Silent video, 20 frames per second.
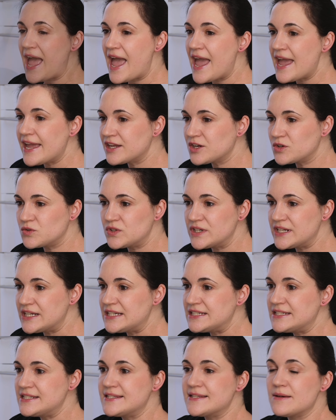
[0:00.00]

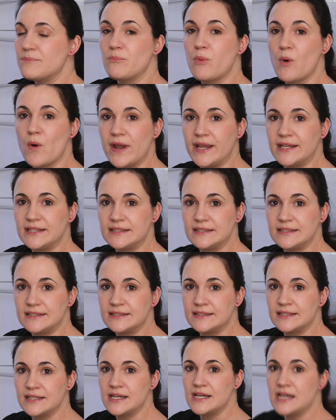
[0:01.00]
angry,
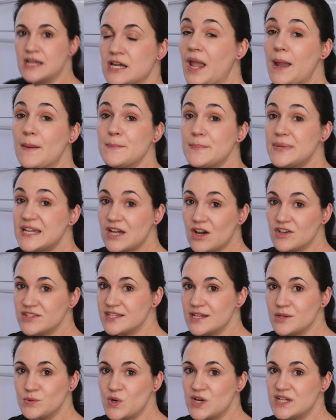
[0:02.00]
disappointed because
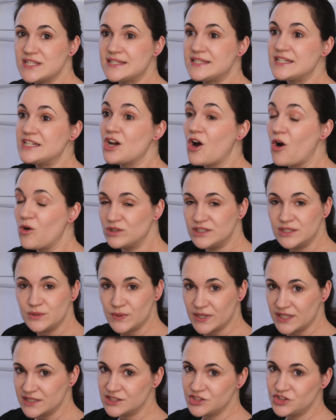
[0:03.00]
I was the only
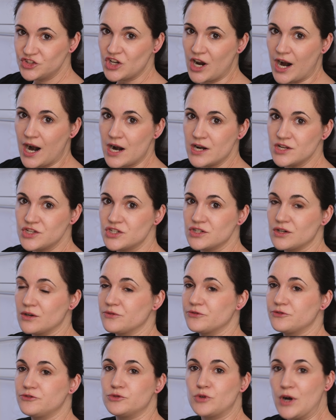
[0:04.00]
one in charge
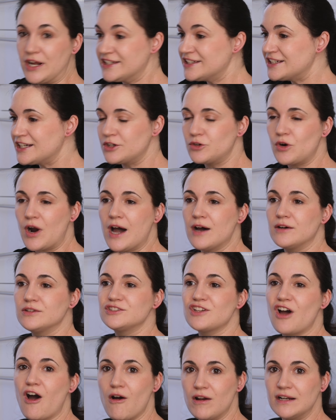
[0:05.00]
of running
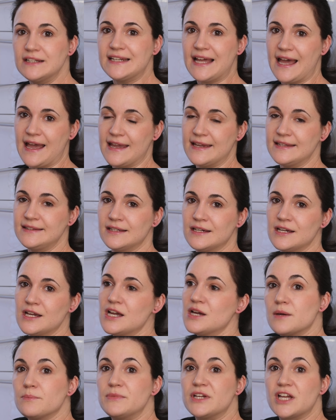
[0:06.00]
around all night
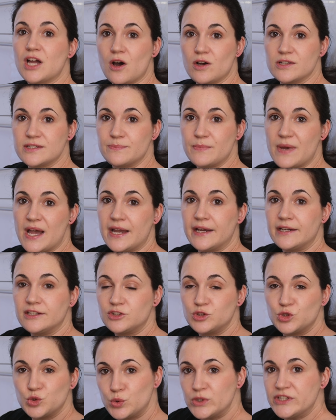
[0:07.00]
because my
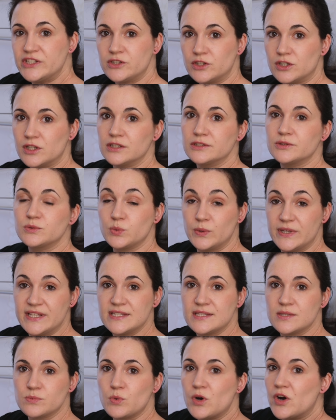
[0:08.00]
2-year-old
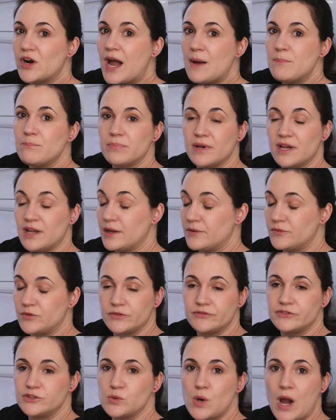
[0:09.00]
twins were up every
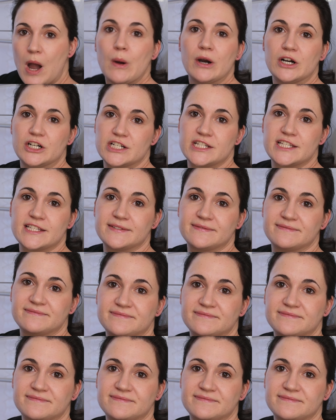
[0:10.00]
few hours.